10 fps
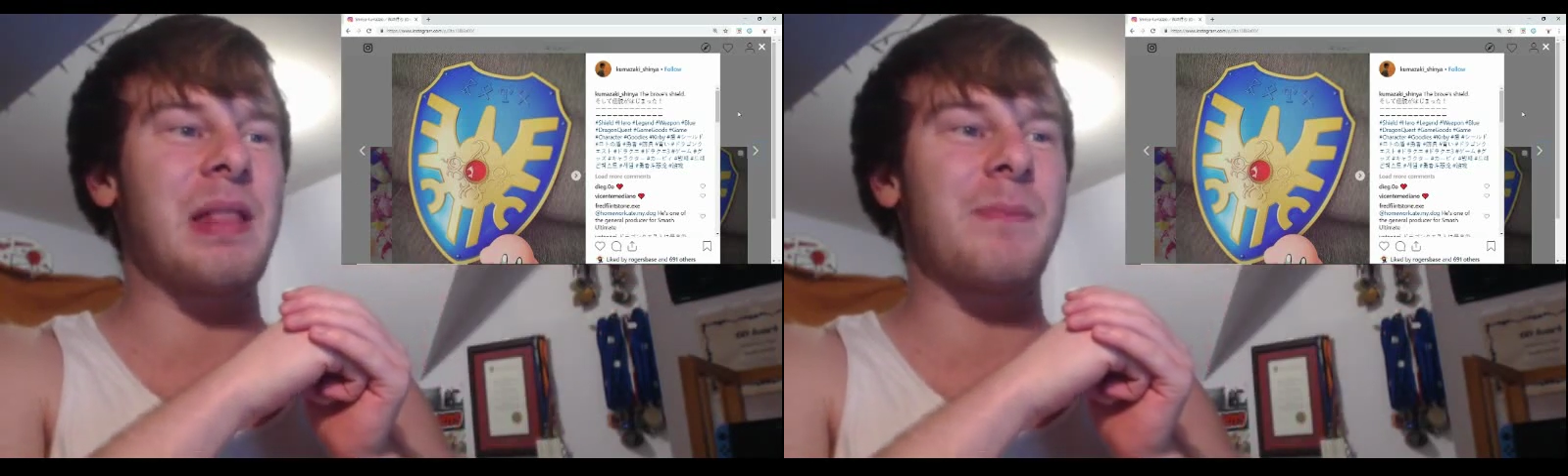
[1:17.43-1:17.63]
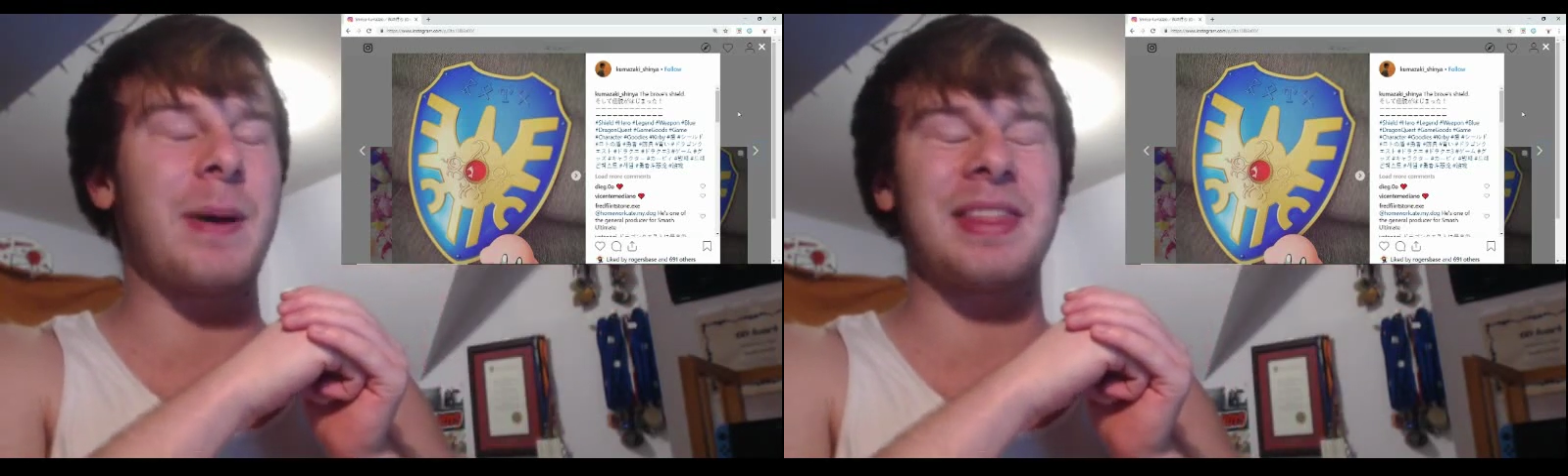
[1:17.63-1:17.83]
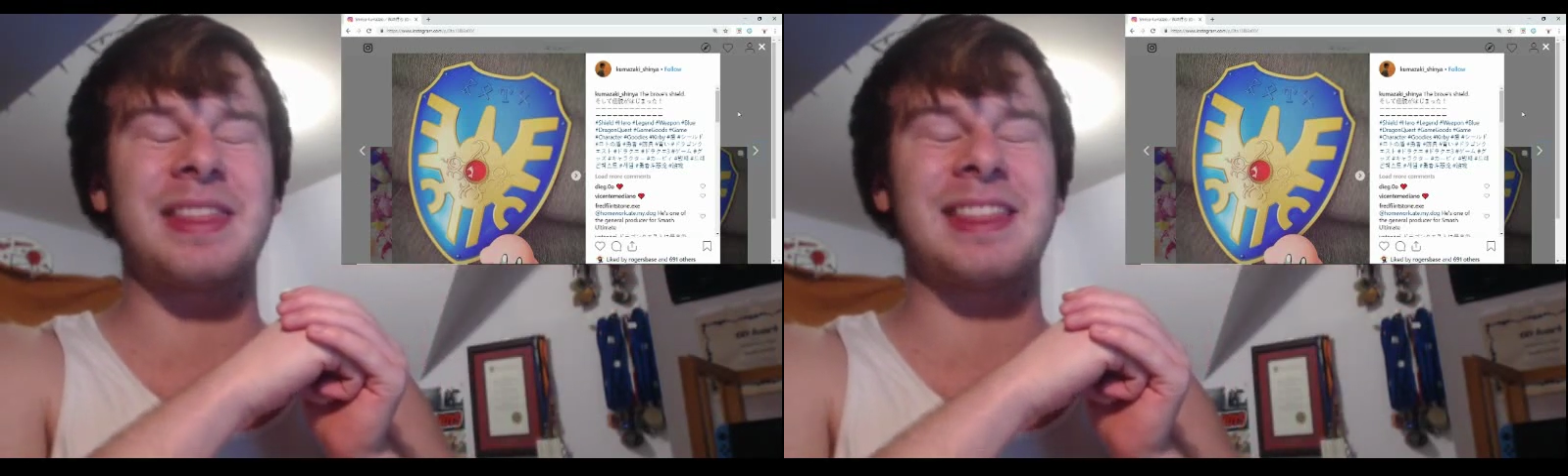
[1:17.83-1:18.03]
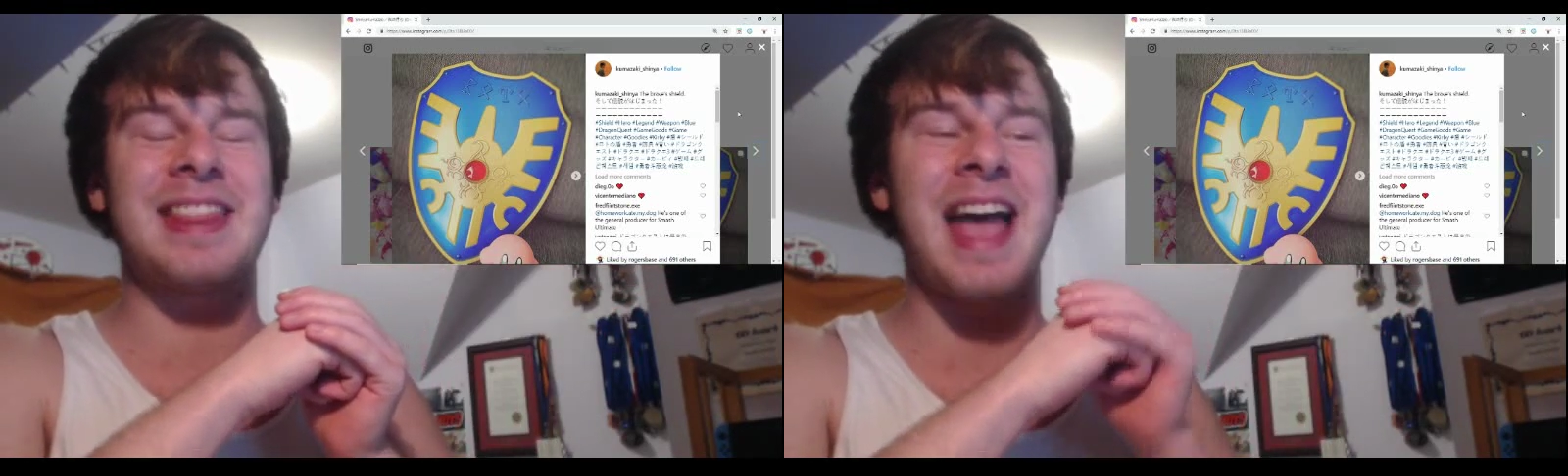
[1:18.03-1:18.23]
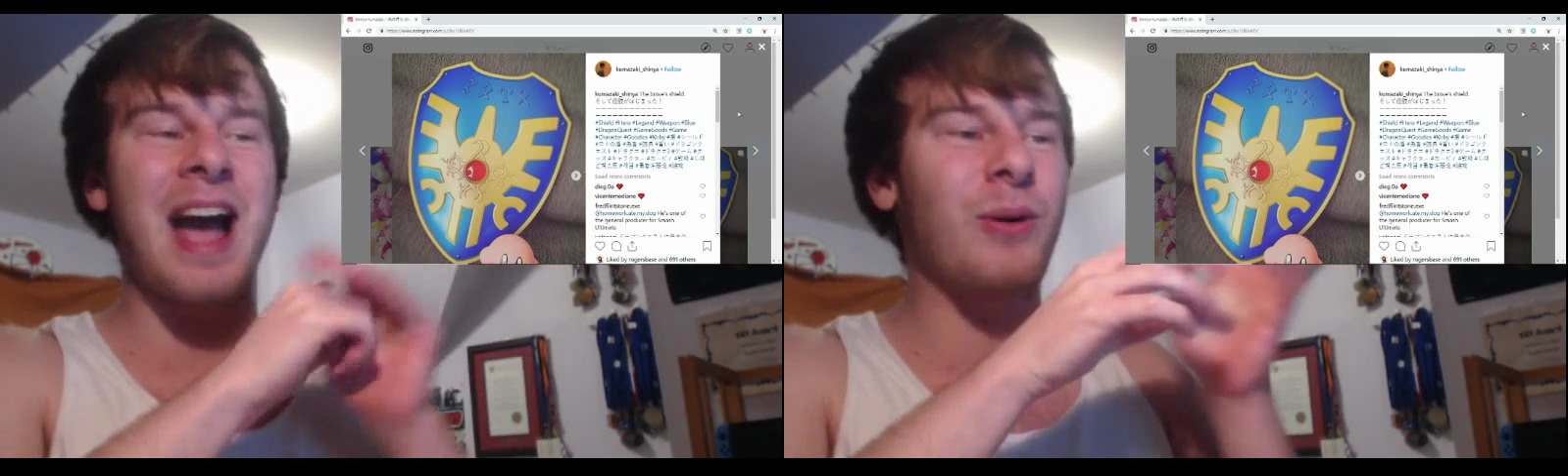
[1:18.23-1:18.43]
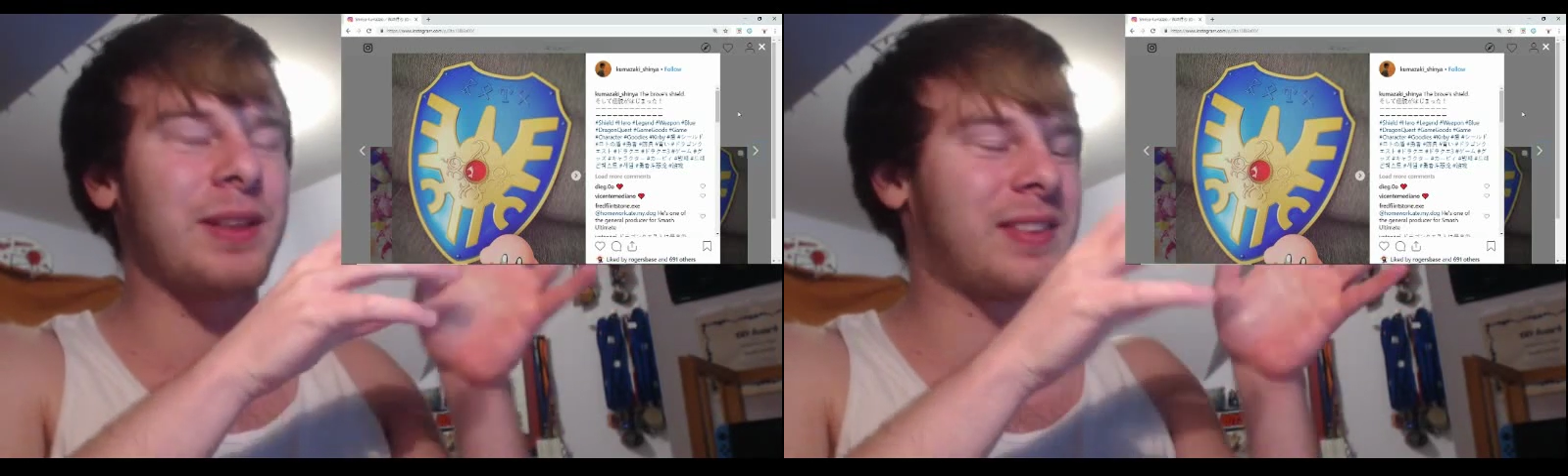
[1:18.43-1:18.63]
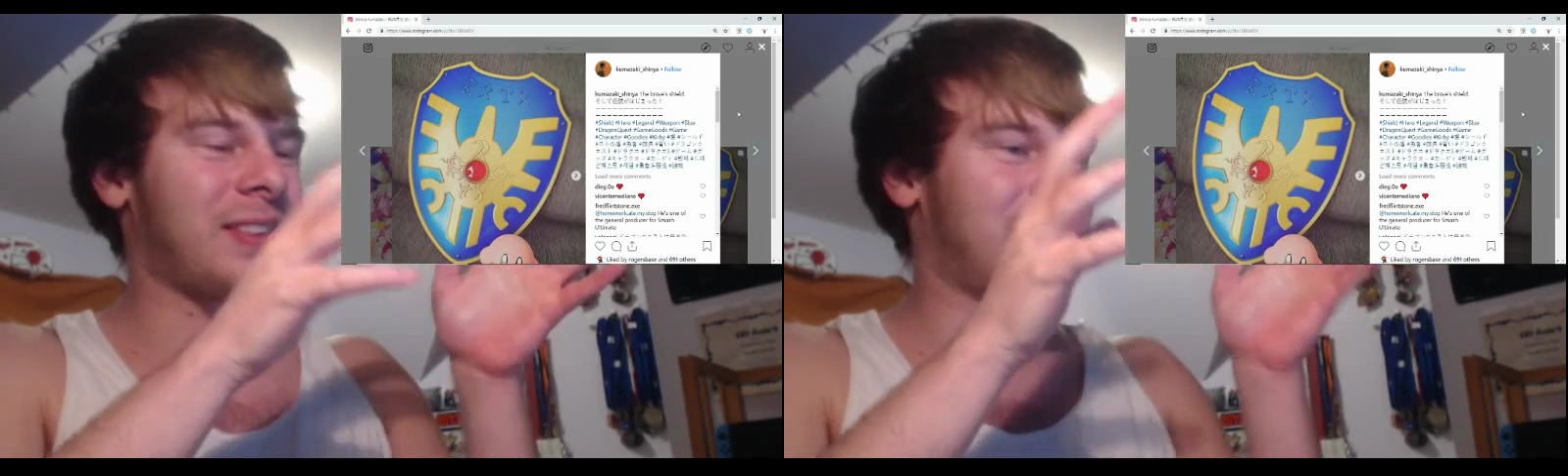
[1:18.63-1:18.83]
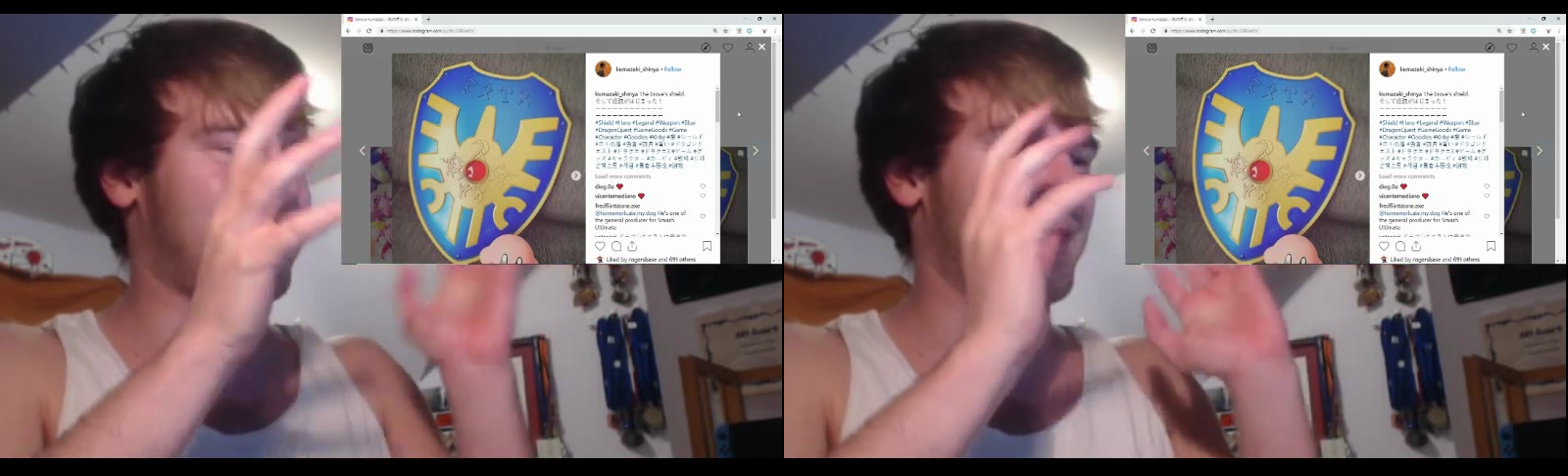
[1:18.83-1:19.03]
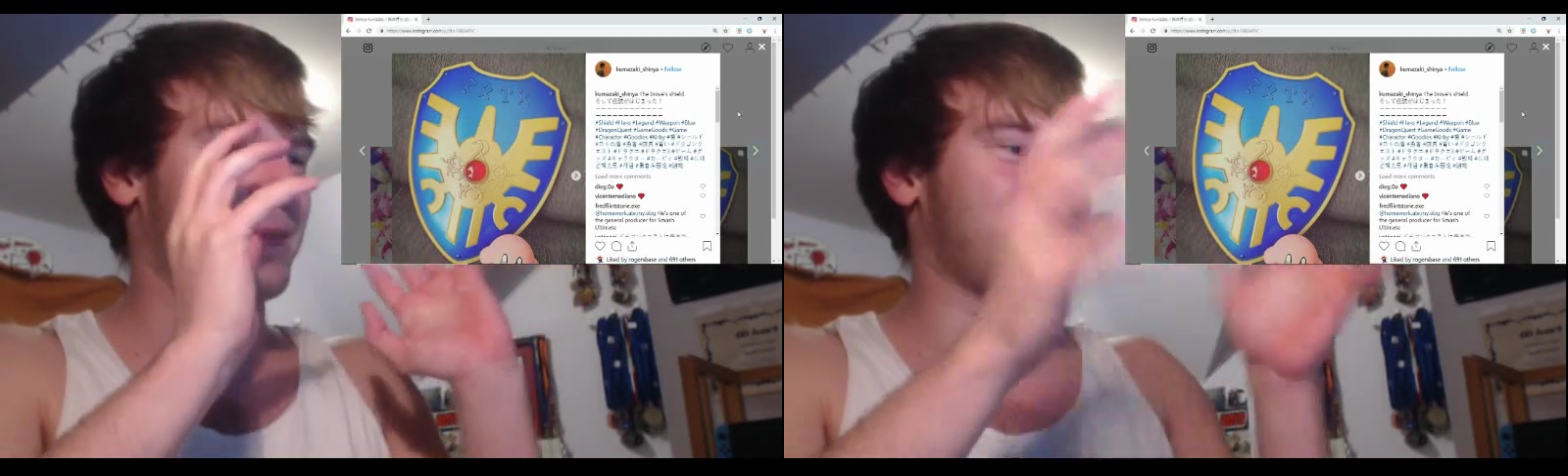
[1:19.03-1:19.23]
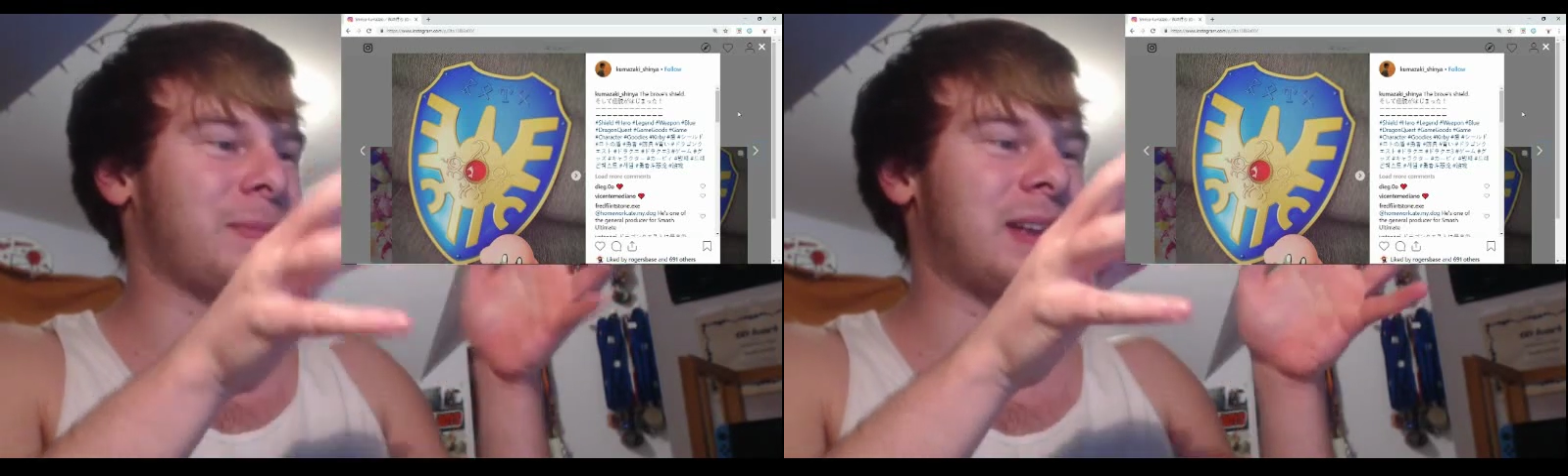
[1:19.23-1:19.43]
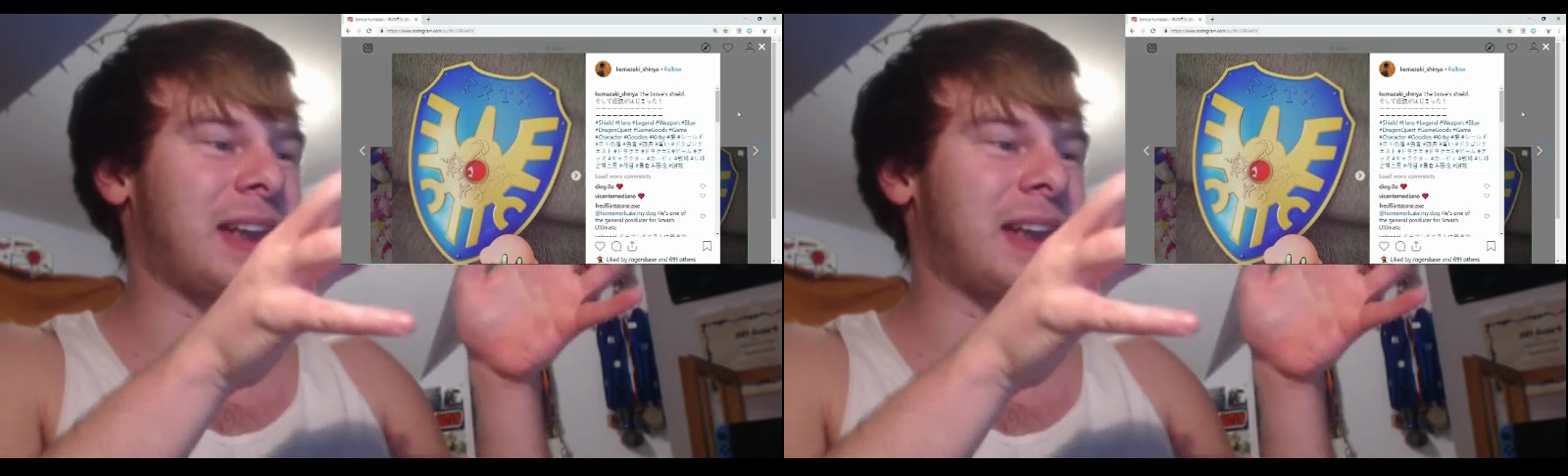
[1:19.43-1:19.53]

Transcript: but now it seems to be